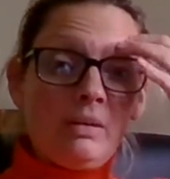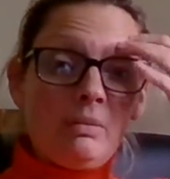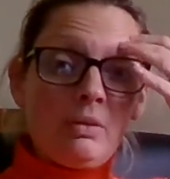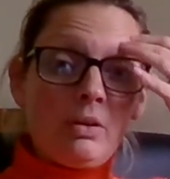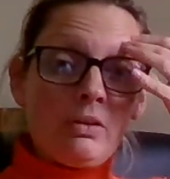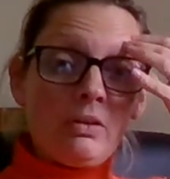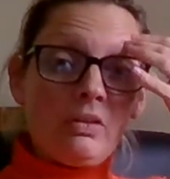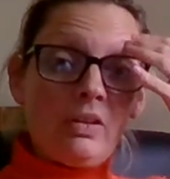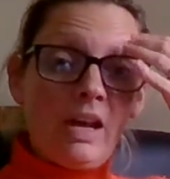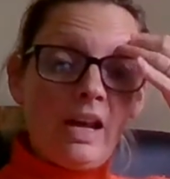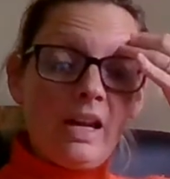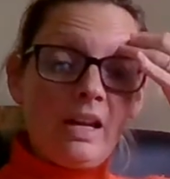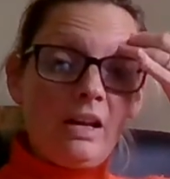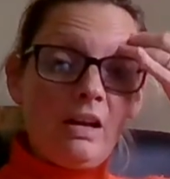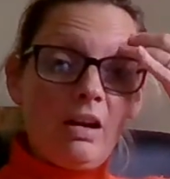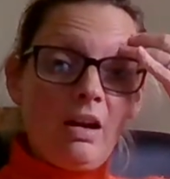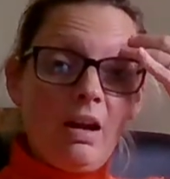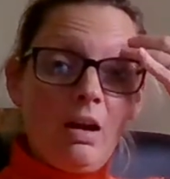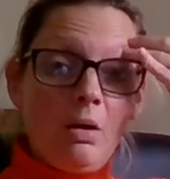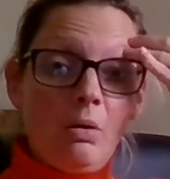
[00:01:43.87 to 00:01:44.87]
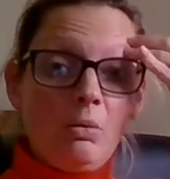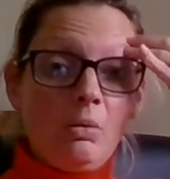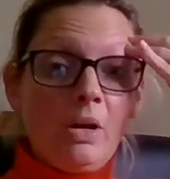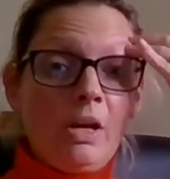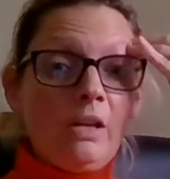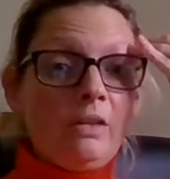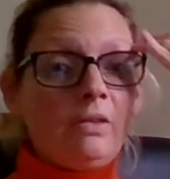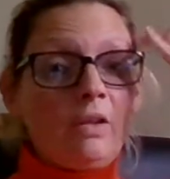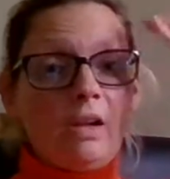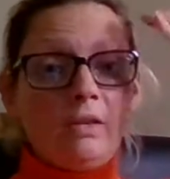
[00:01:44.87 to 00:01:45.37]
I'm not saying, like,
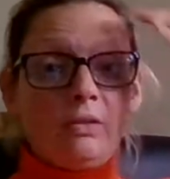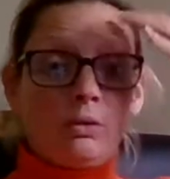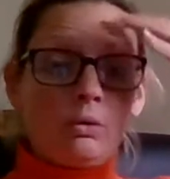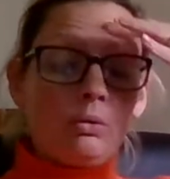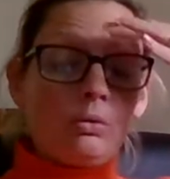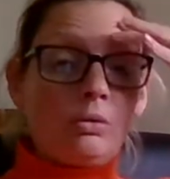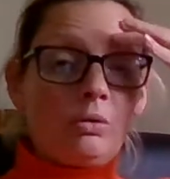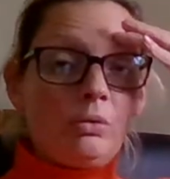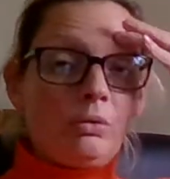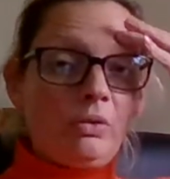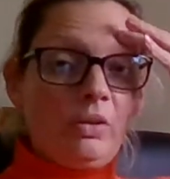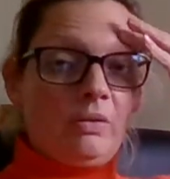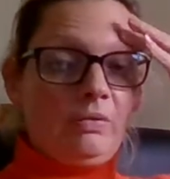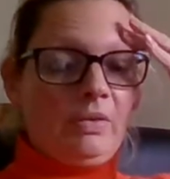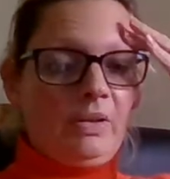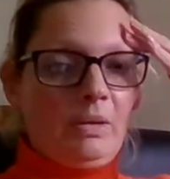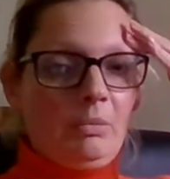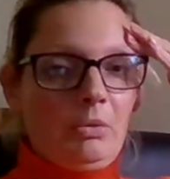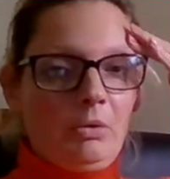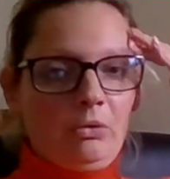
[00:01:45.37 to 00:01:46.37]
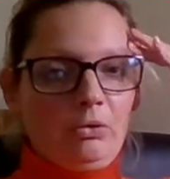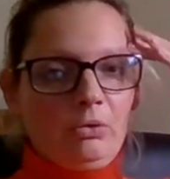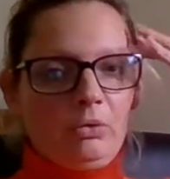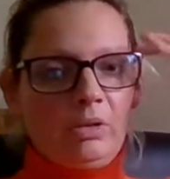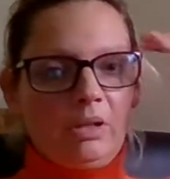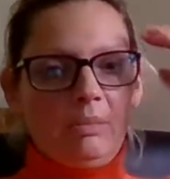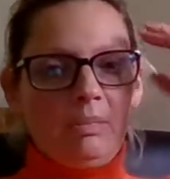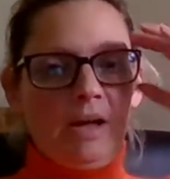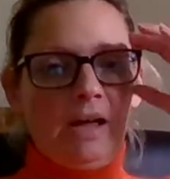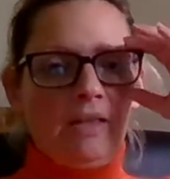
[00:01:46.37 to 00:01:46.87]
oh, does God cause suffering? I'm not
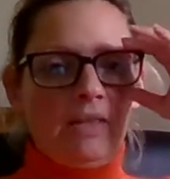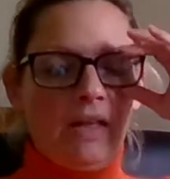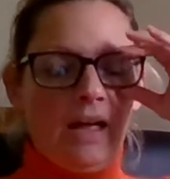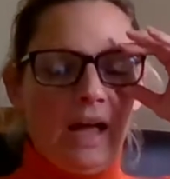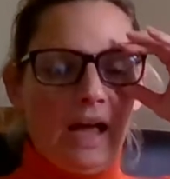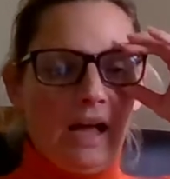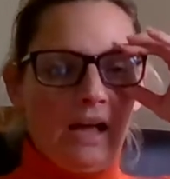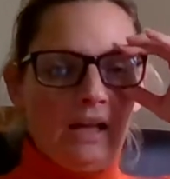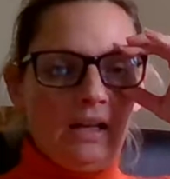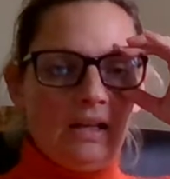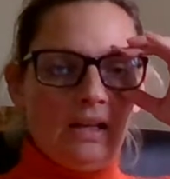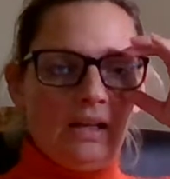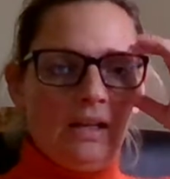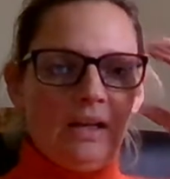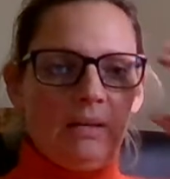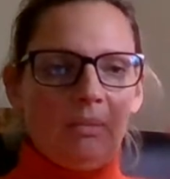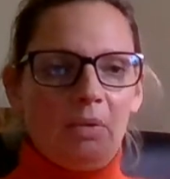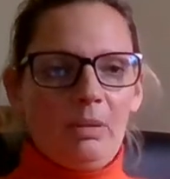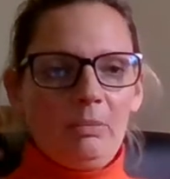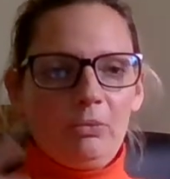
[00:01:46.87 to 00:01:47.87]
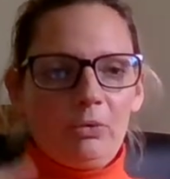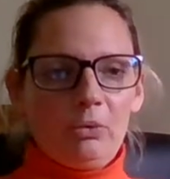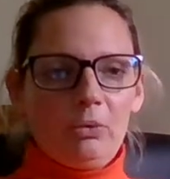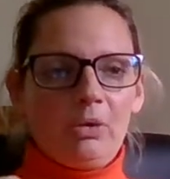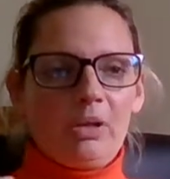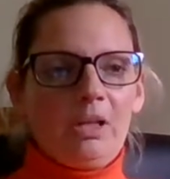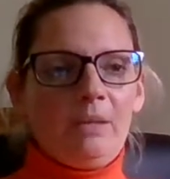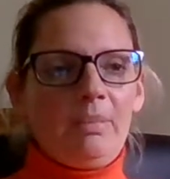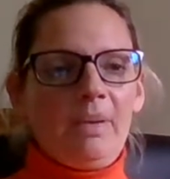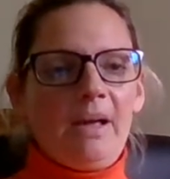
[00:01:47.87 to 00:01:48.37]
talking about that. I'm
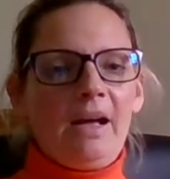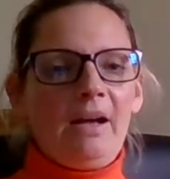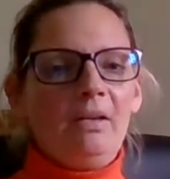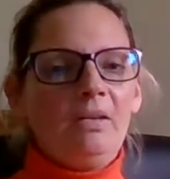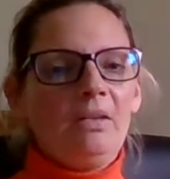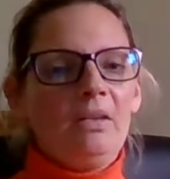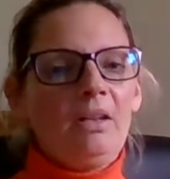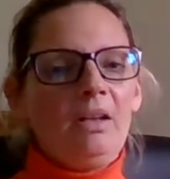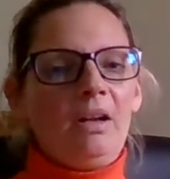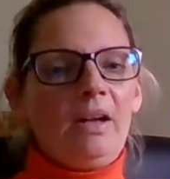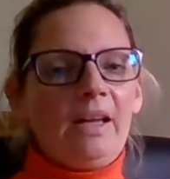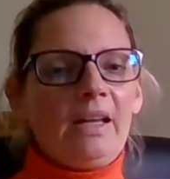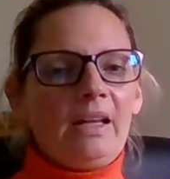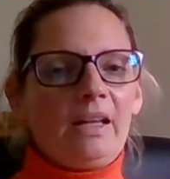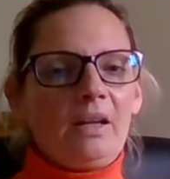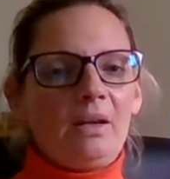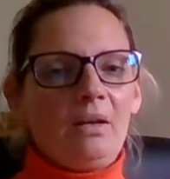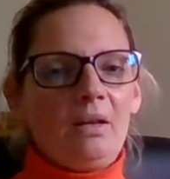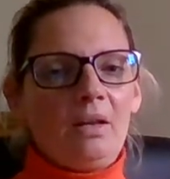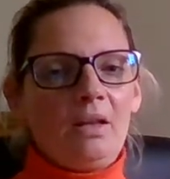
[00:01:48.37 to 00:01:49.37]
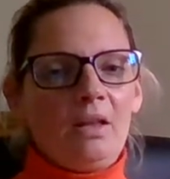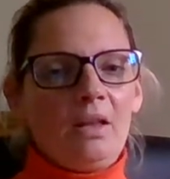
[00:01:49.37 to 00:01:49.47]
talking about, like,